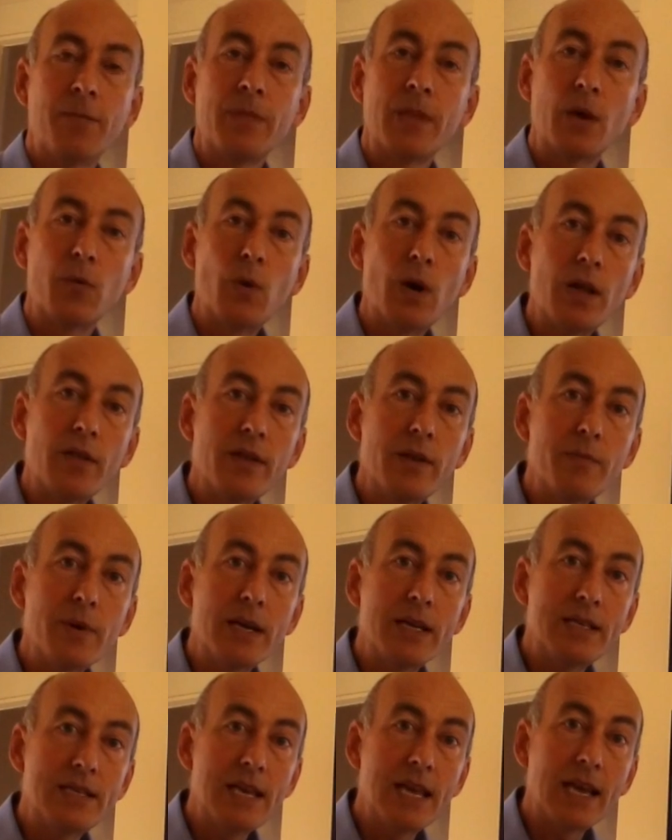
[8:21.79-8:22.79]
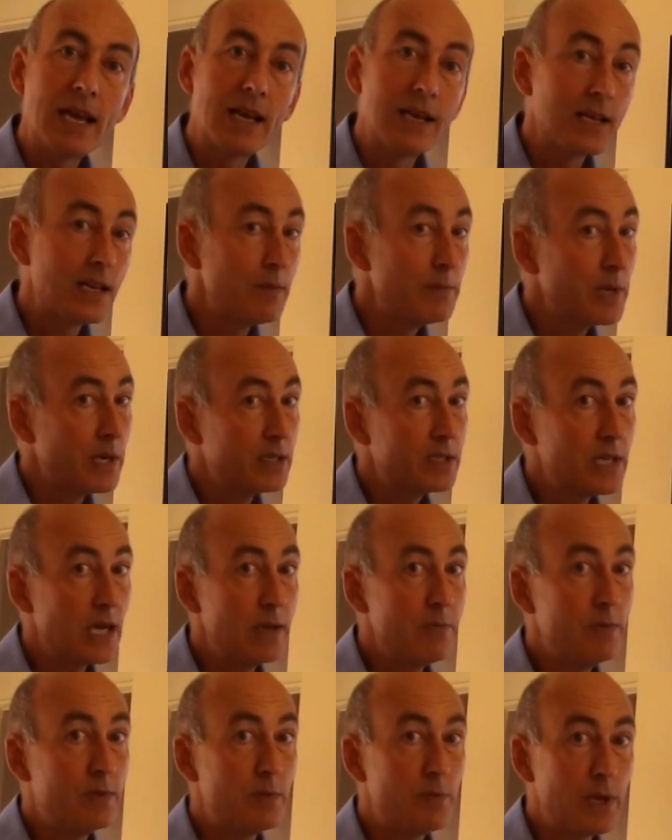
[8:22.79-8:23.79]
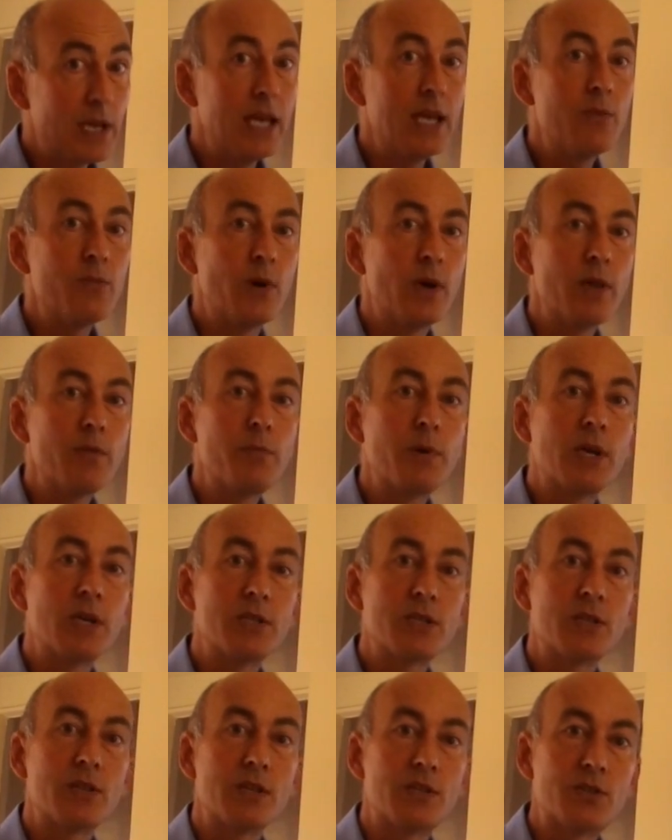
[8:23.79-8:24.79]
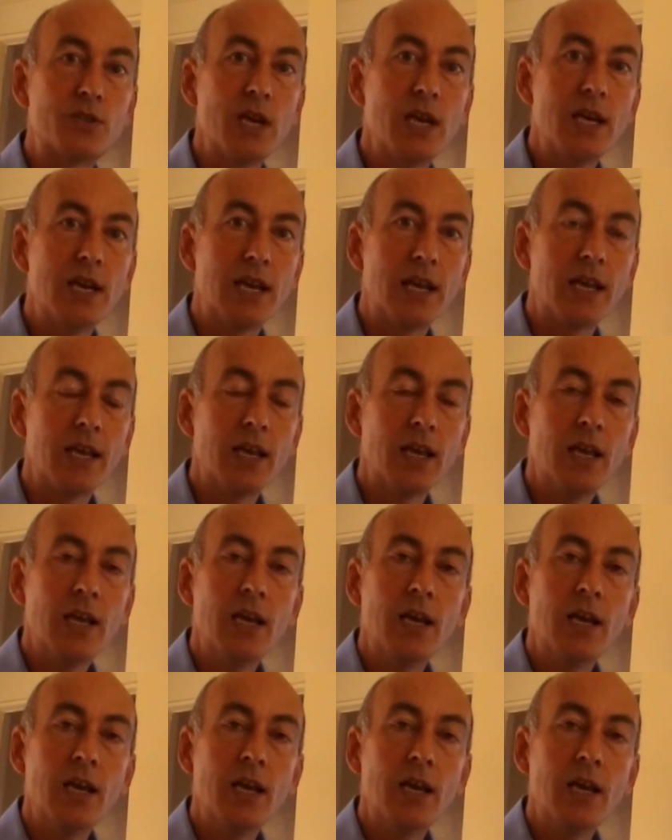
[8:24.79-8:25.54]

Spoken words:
Now, while they might take a little bit of time to begin with because of the training,